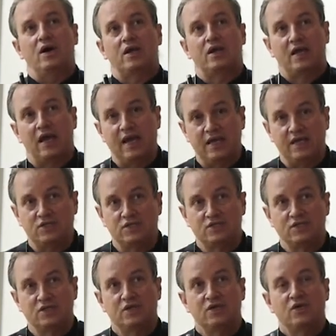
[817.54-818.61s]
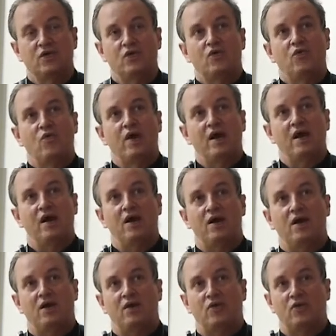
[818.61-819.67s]
case where
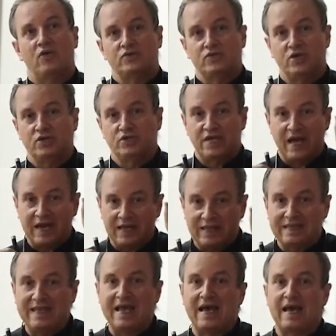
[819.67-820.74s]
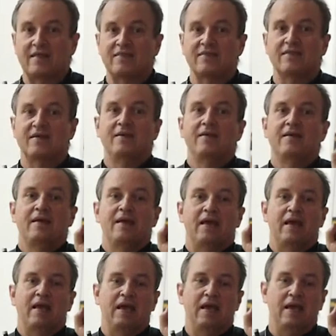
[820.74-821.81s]
an oral surgeon had a death,
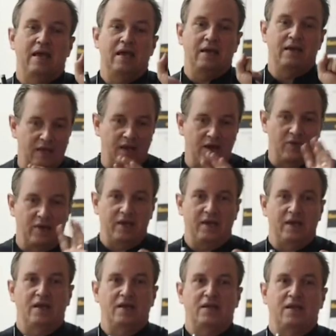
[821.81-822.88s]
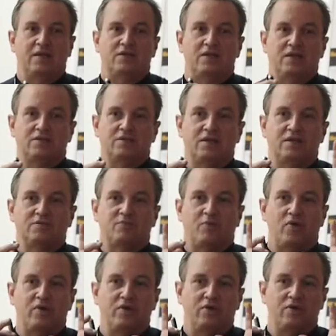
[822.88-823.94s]
and you know,
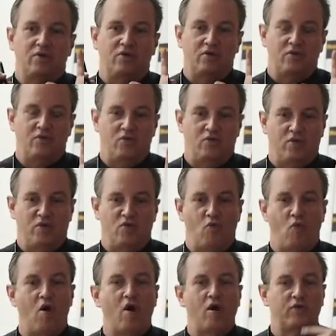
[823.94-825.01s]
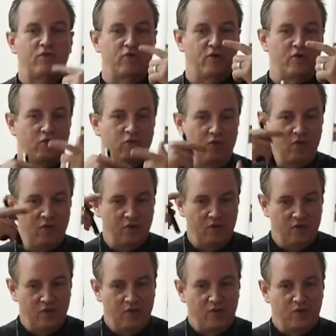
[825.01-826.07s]
it's boy, when you walk through,
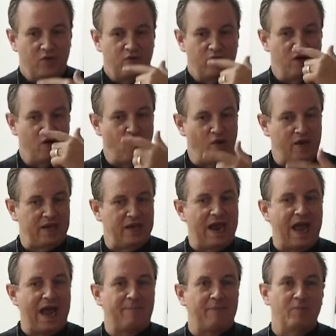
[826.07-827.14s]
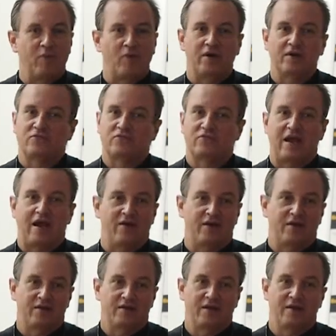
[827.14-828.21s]
you know, what can happen, boy, it's
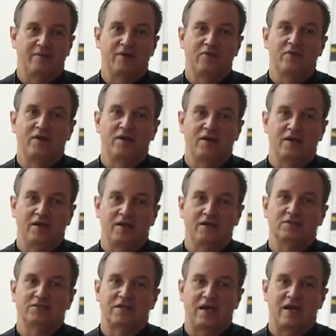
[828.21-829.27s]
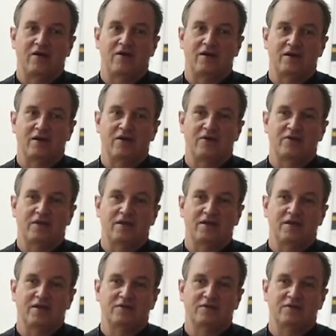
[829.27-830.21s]
scary. I mean, it really is scary. You know,